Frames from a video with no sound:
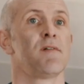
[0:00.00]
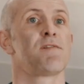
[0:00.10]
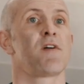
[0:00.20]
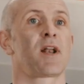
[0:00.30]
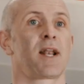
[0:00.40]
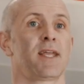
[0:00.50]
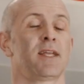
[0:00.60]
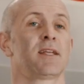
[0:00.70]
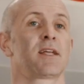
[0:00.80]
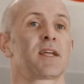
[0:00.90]
Finally,
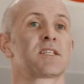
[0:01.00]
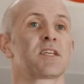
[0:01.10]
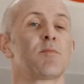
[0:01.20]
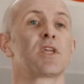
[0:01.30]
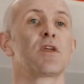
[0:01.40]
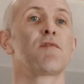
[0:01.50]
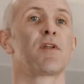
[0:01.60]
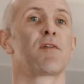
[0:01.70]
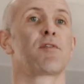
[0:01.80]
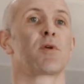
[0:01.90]
can something you've
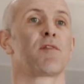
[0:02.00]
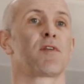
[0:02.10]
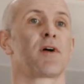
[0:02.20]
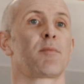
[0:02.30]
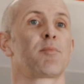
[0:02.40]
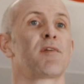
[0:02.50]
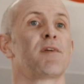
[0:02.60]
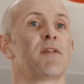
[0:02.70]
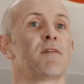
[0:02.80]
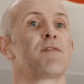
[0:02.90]
learned from your flight
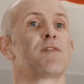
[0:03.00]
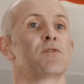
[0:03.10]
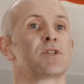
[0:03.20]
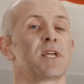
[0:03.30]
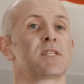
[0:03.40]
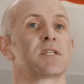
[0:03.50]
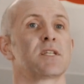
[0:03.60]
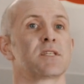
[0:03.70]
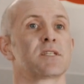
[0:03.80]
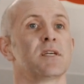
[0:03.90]
prevent future
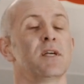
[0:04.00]
incidents?